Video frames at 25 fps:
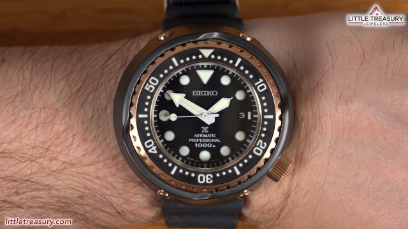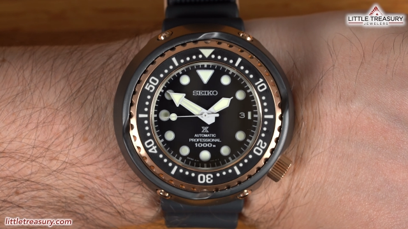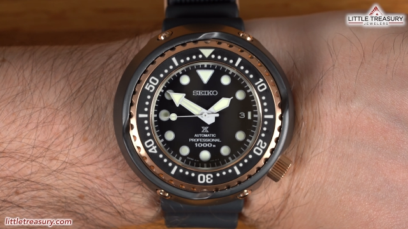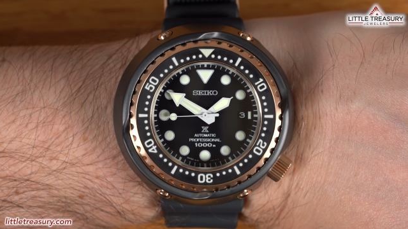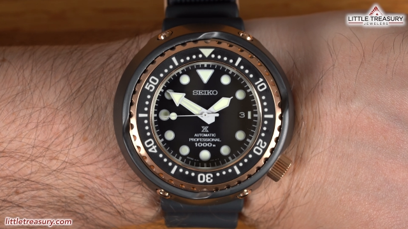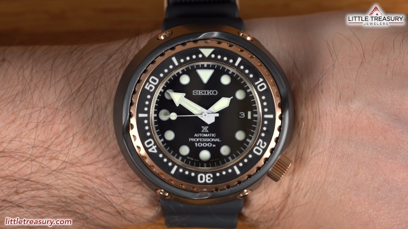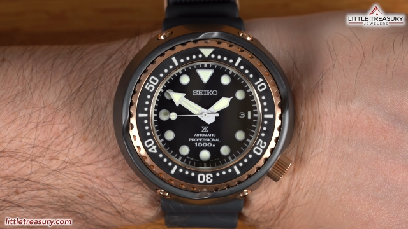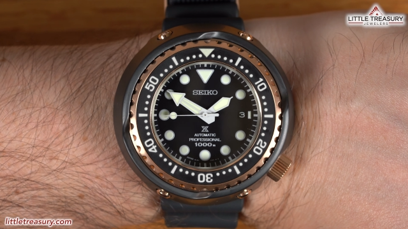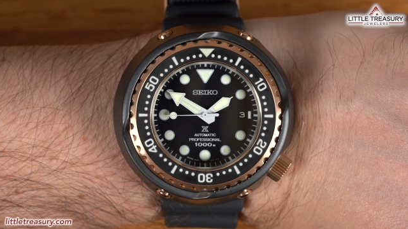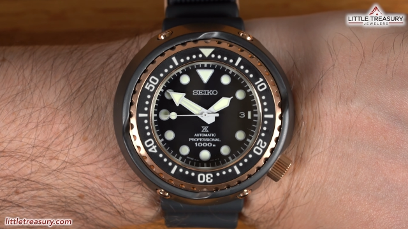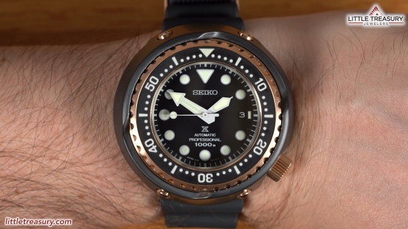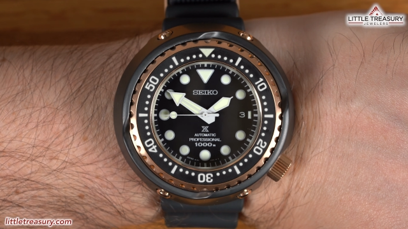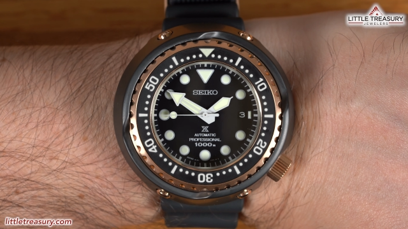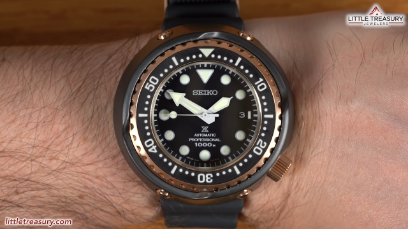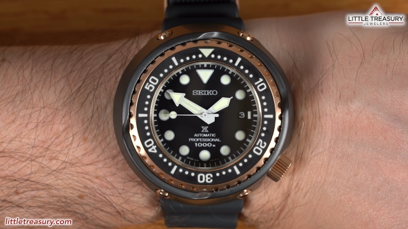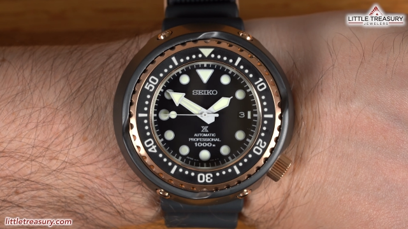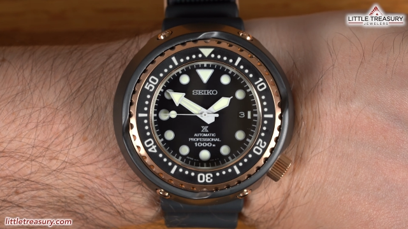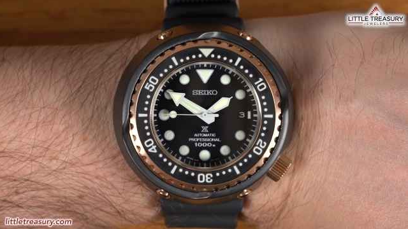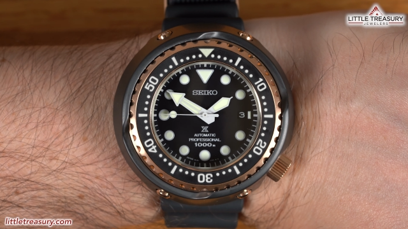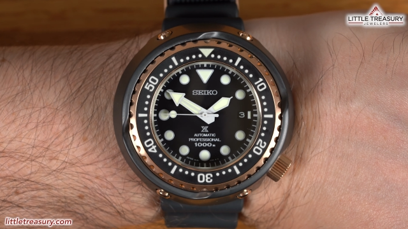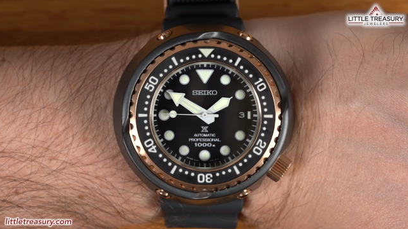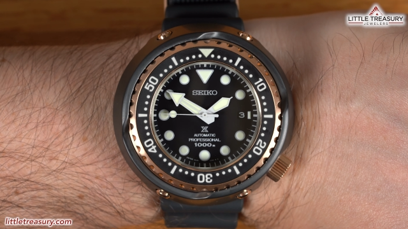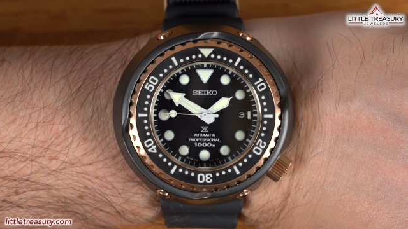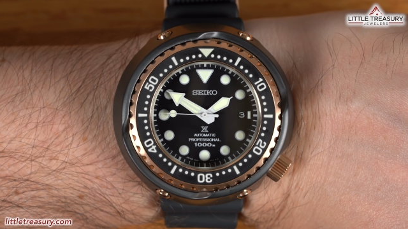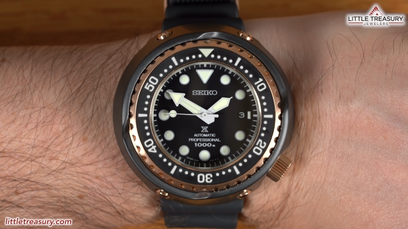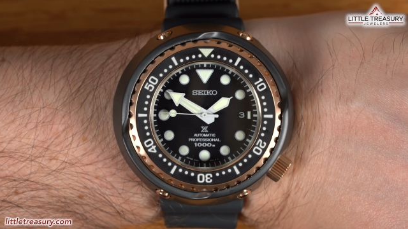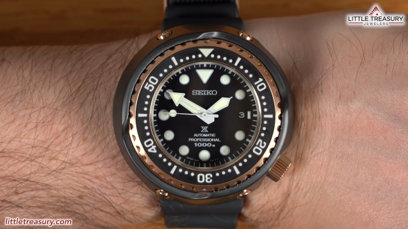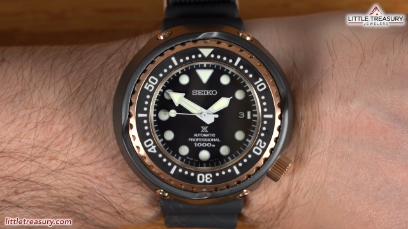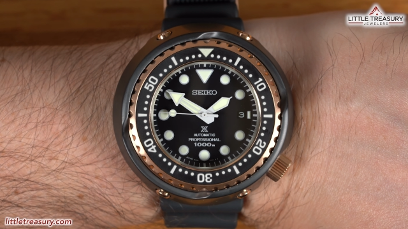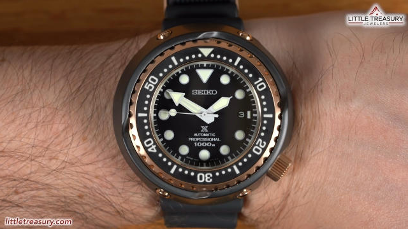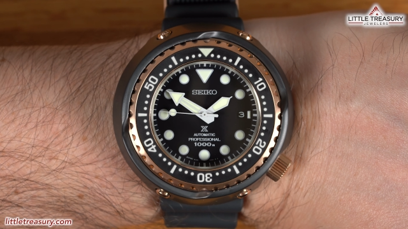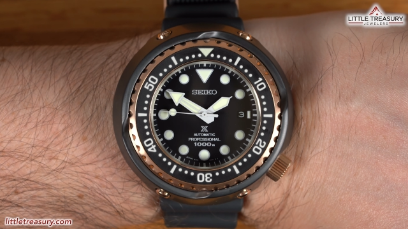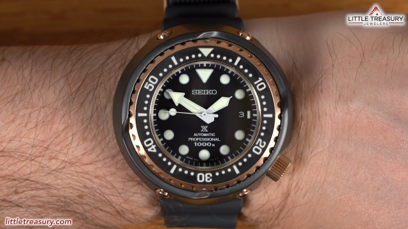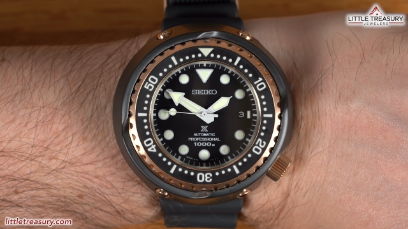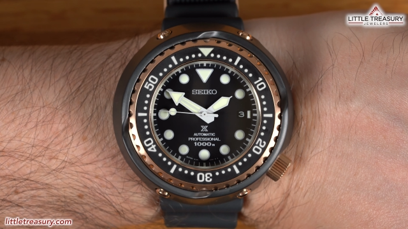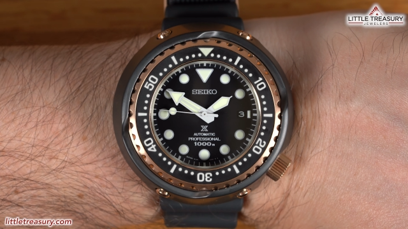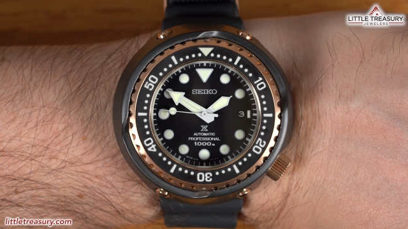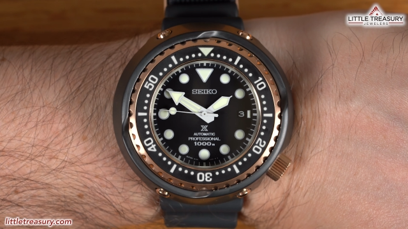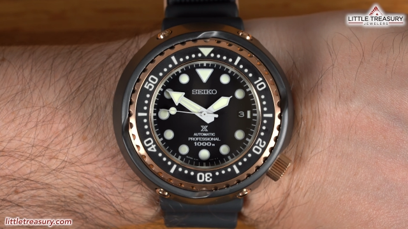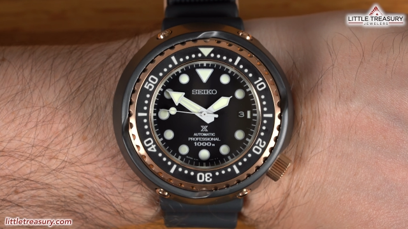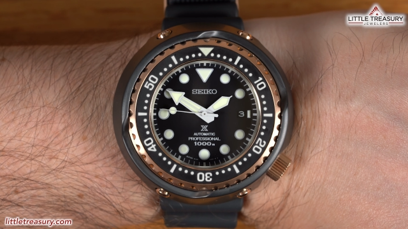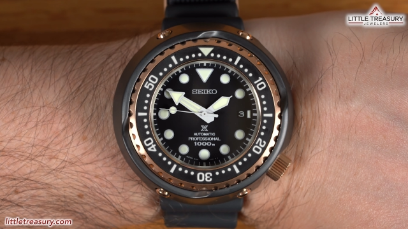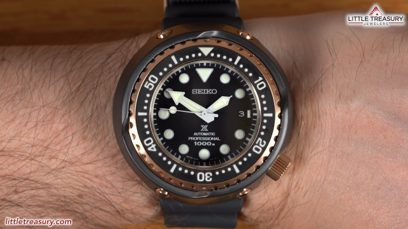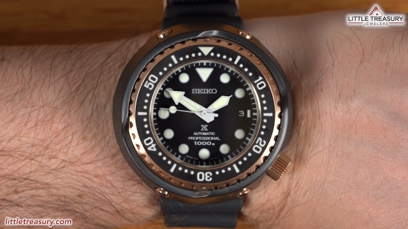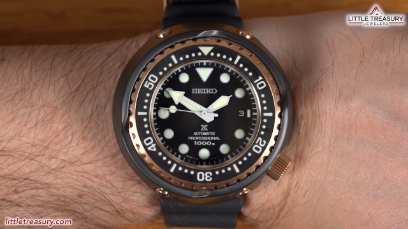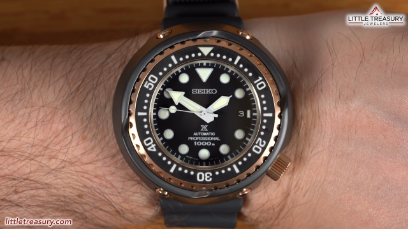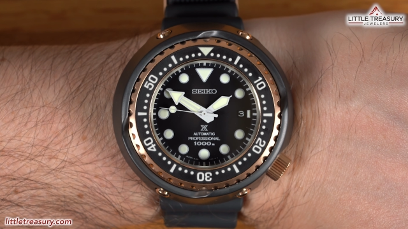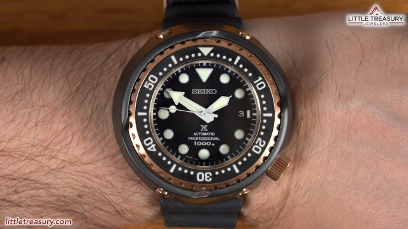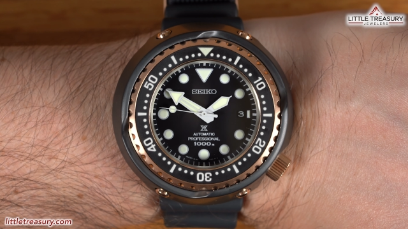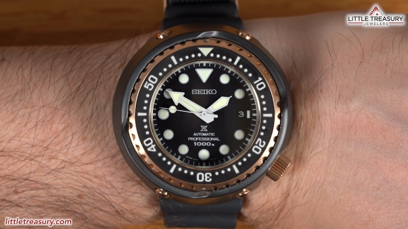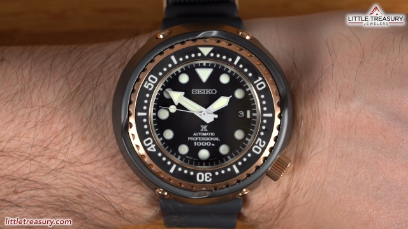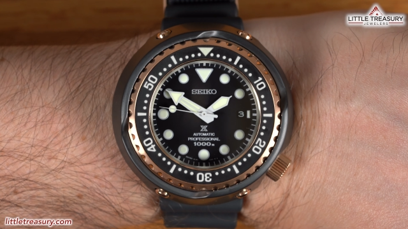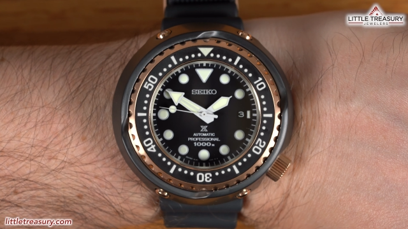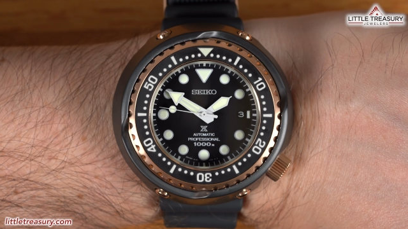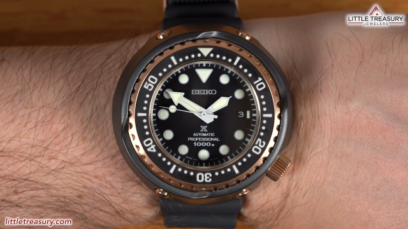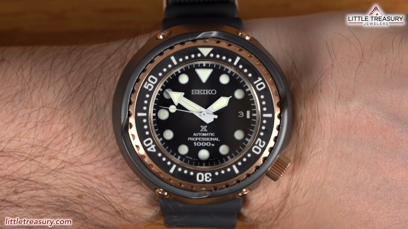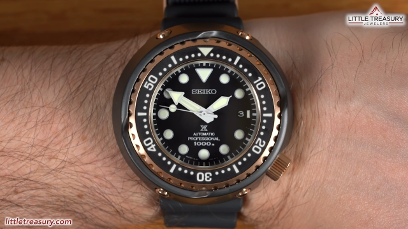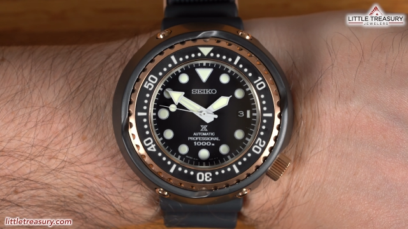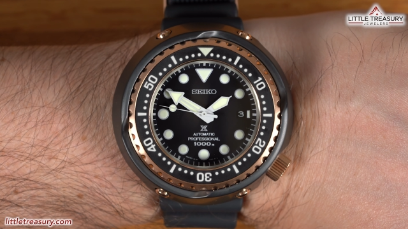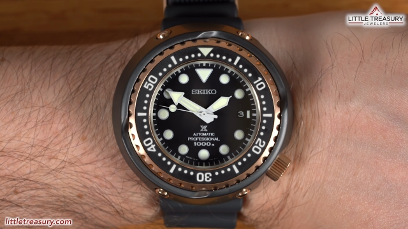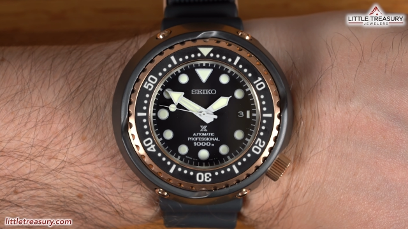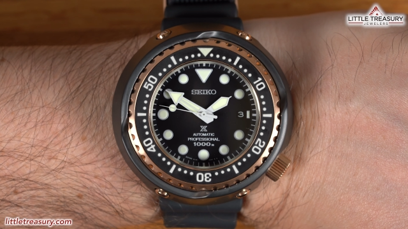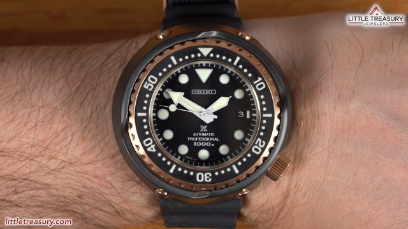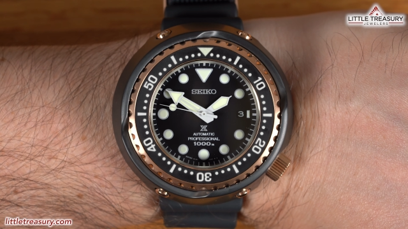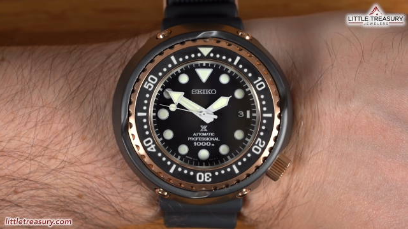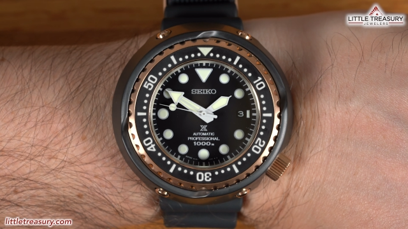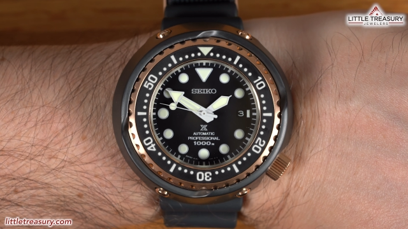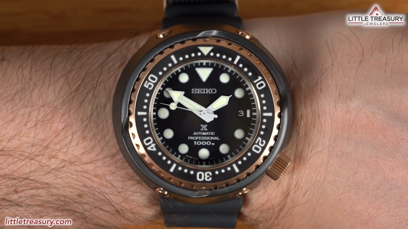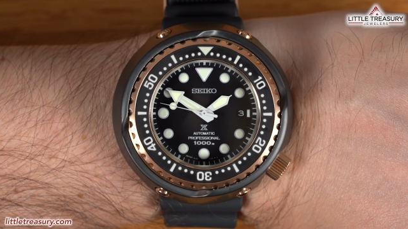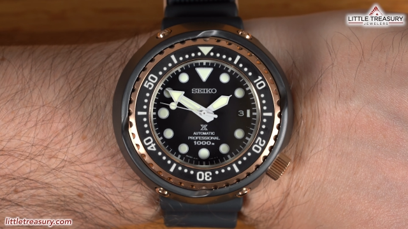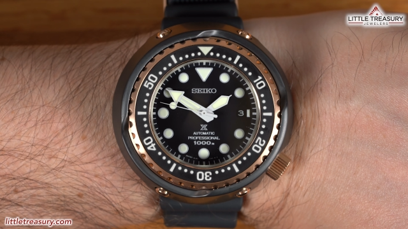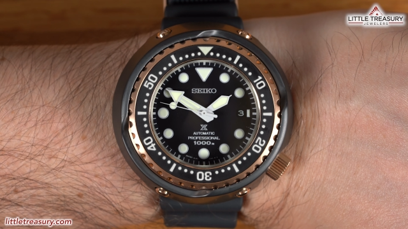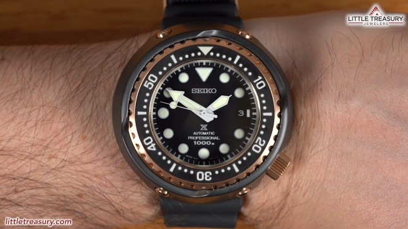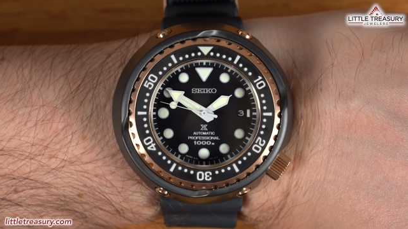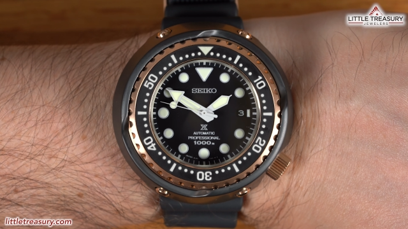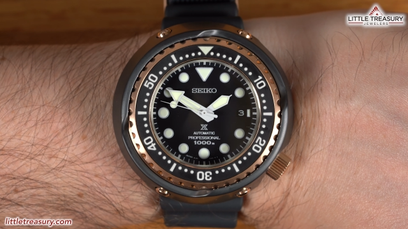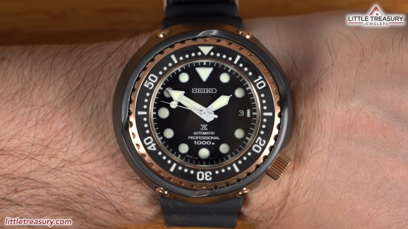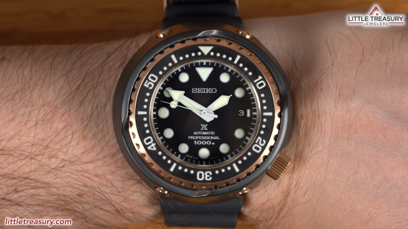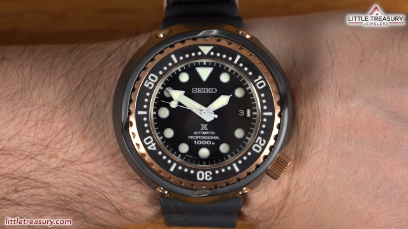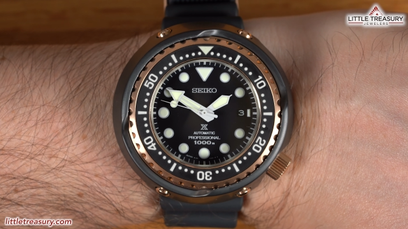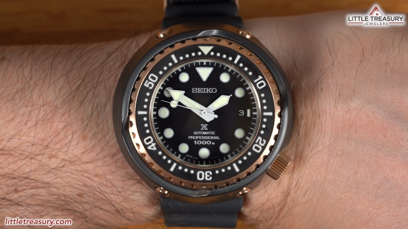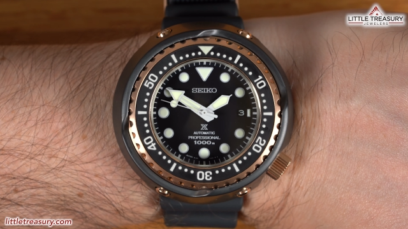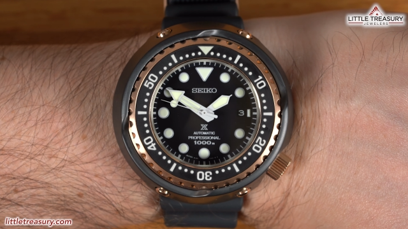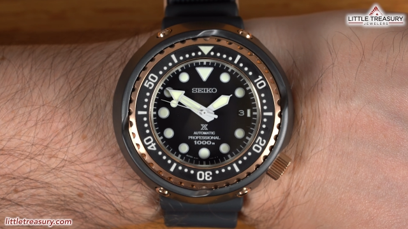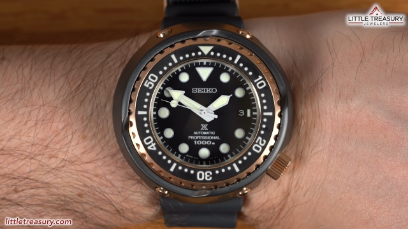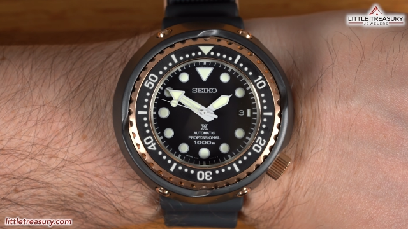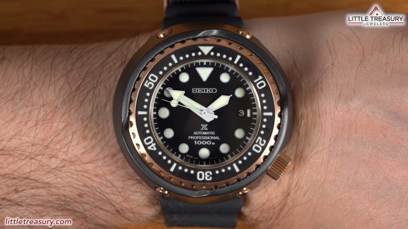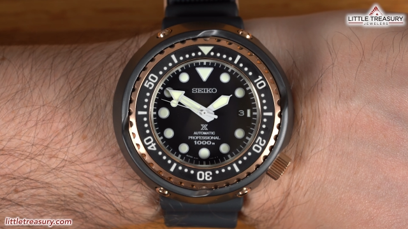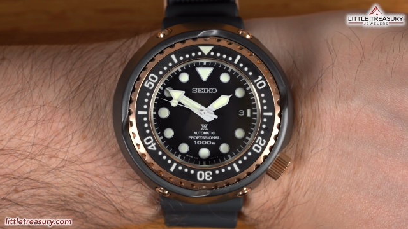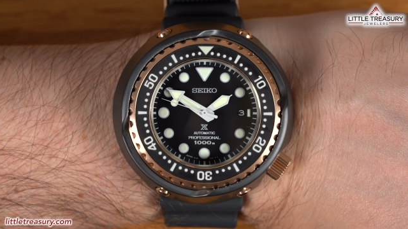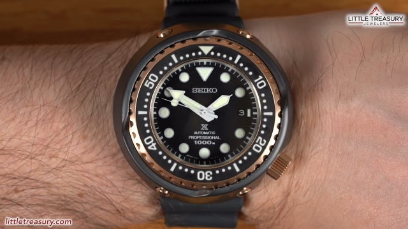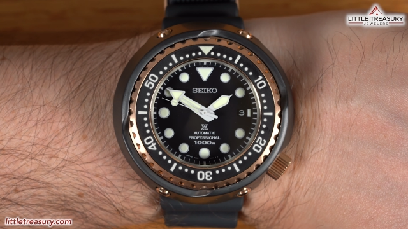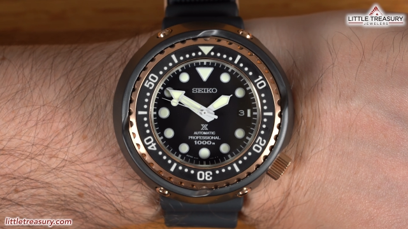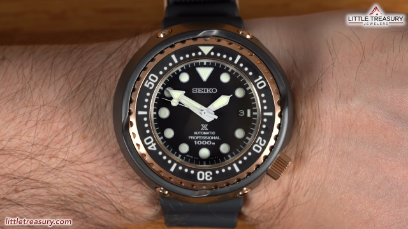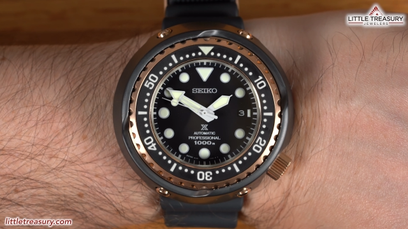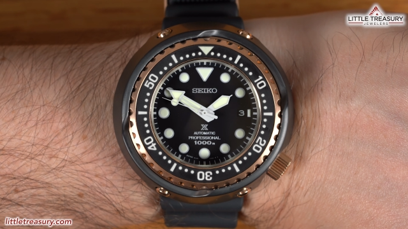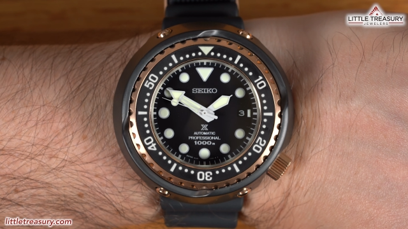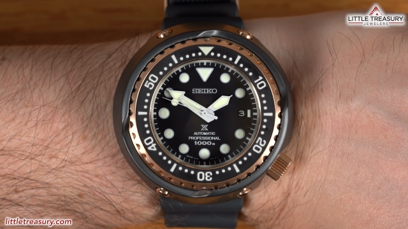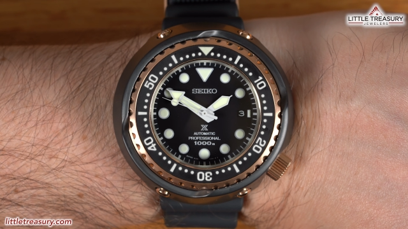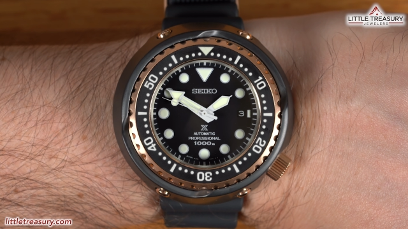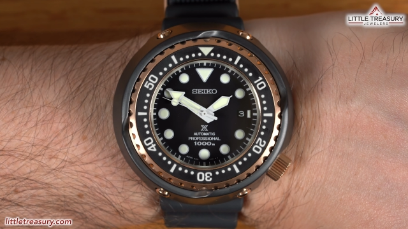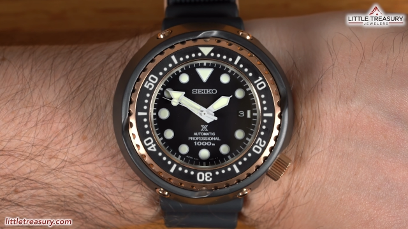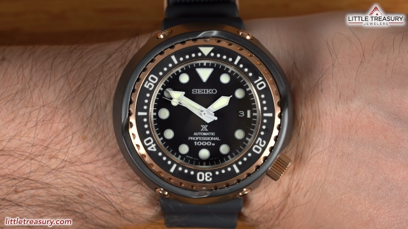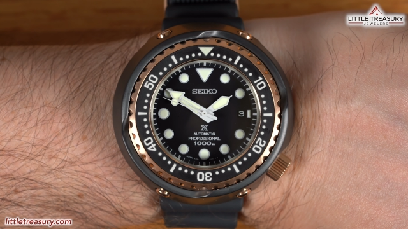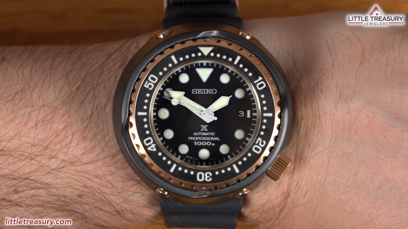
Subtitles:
No face is visible, so there are no lips to read.